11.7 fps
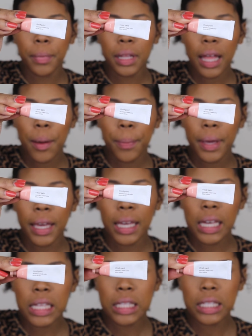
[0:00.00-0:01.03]
Cloud
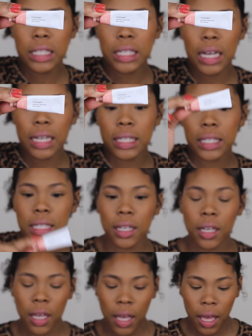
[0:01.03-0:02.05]
Paint Dusk,
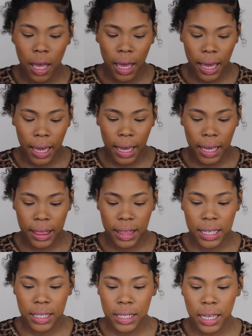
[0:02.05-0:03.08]
and
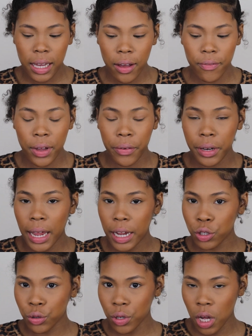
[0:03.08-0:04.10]
this is like a very
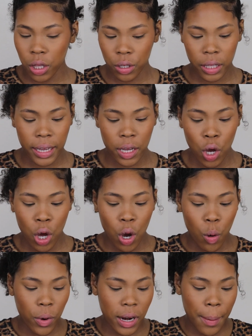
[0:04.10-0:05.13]
natural color. Like,
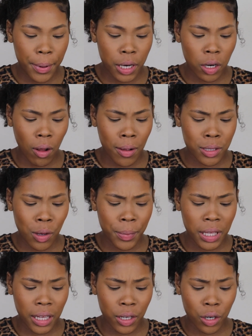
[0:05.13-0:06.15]
when I put it on, don't
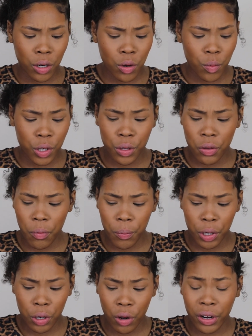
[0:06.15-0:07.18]
be like, girl, what do you even
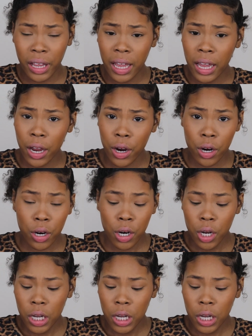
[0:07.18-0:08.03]
put it on? Air.